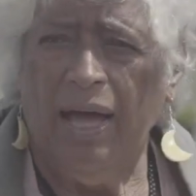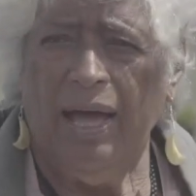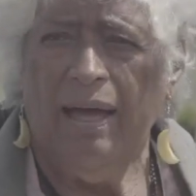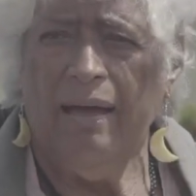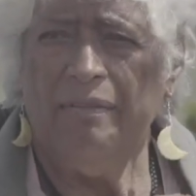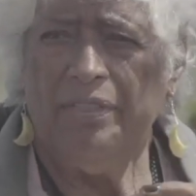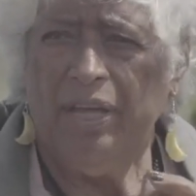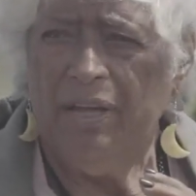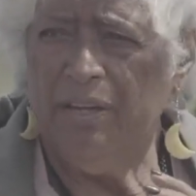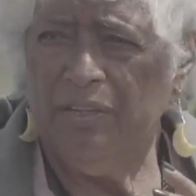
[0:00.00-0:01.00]
and
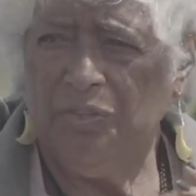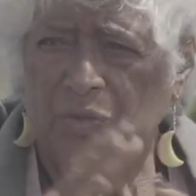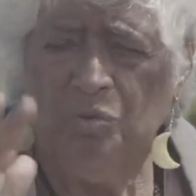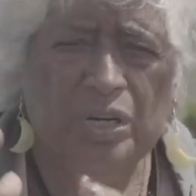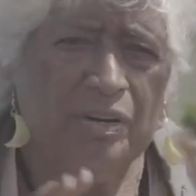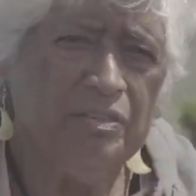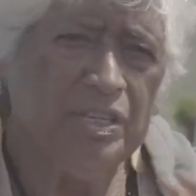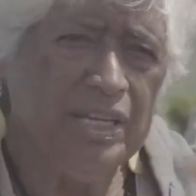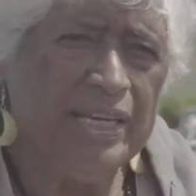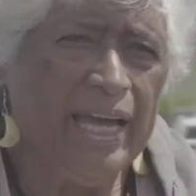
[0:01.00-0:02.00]
they do
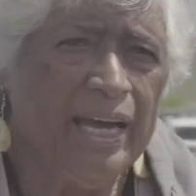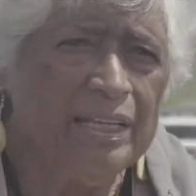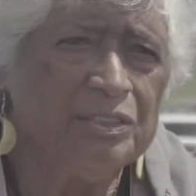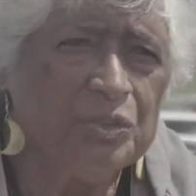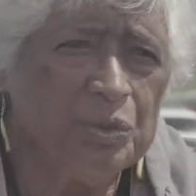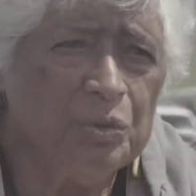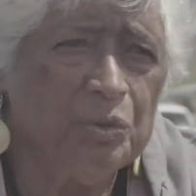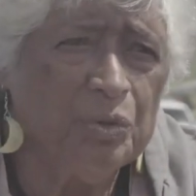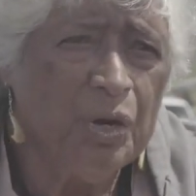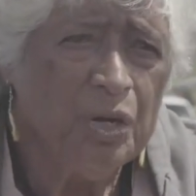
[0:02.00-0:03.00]
whatever they can
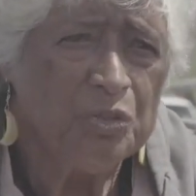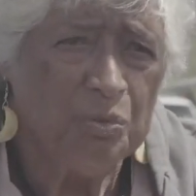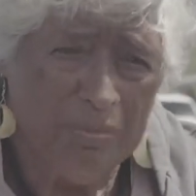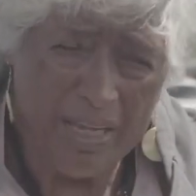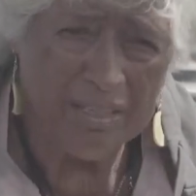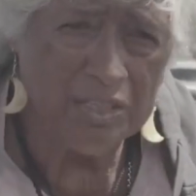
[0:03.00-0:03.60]
to make